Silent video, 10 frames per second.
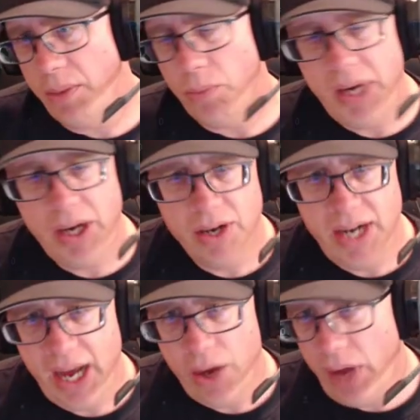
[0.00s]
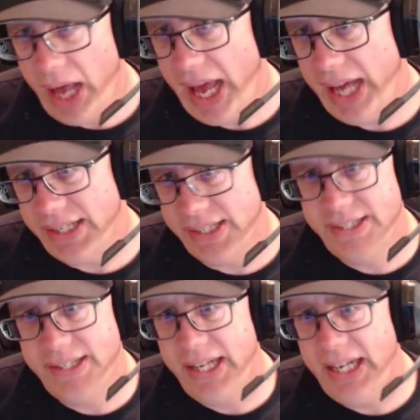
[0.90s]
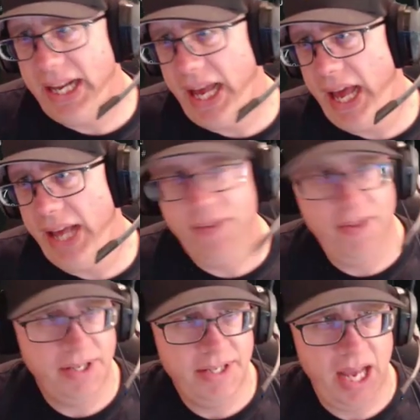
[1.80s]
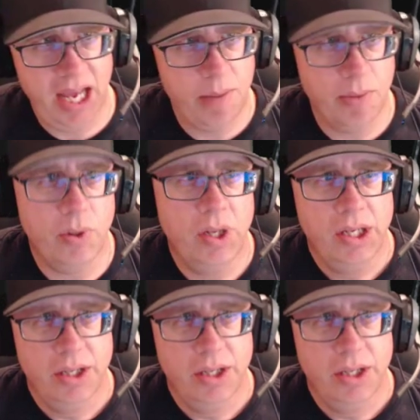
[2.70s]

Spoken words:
we are now sitting at the table.